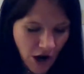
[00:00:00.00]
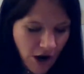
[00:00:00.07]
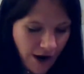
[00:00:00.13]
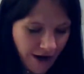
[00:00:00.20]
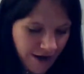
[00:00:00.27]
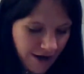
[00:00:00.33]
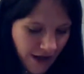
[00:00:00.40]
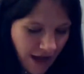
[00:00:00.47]
All
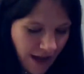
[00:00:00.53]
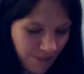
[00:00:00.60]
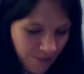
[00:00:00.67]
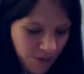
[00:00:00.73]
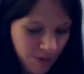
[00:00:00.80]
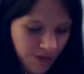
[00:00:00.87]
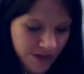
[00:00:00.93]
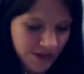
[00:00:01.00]
right.
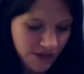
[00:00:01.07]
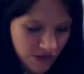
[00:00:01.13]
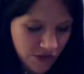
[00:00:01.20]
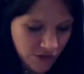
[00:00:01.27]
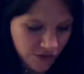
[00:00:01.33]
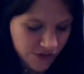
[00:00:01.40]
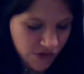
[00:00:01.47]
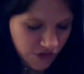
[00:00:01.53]
I'm going
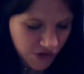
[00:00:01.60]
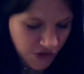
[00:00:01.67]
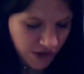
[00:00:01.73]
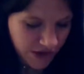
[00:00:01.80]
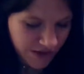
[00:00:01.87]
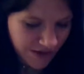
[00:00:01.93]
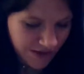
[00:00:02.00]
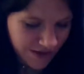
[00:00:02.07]
to
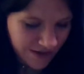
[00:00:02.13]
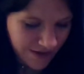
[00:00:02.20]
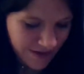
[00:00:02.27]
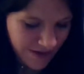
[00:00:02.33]
start